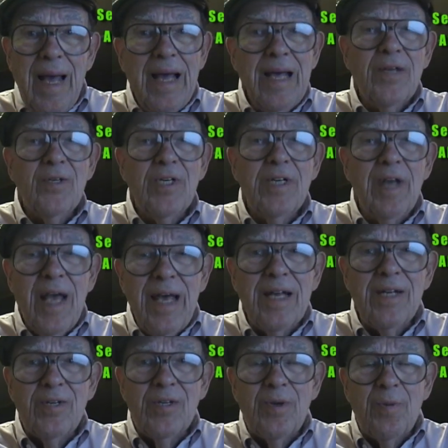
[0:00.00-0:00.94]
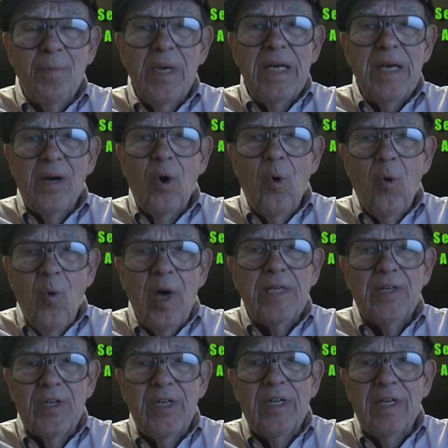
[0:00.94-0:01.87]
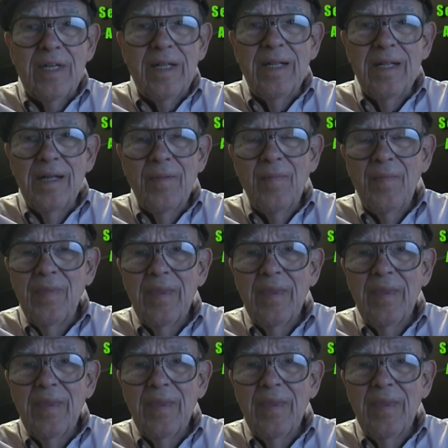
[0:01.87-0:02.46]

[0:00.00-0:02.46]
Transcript: Ask and answer me a question,